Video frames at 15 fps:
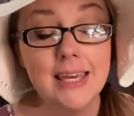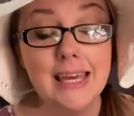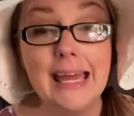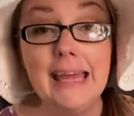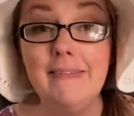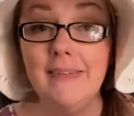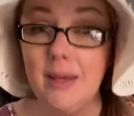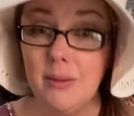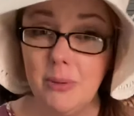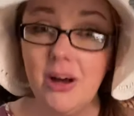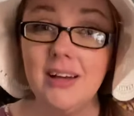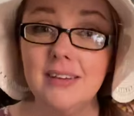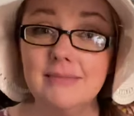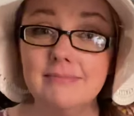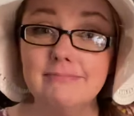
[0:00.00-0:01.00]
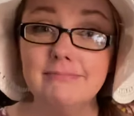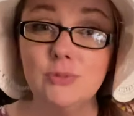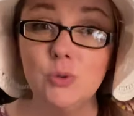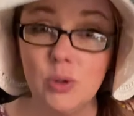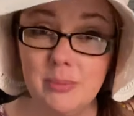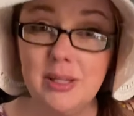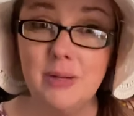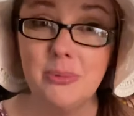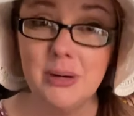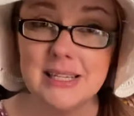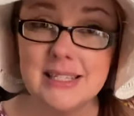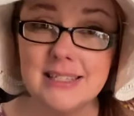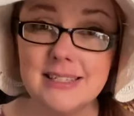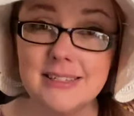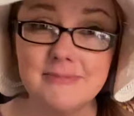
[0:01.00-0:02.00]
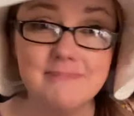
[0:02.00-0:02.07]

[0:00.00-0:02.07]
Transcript: And they bought Norman a present.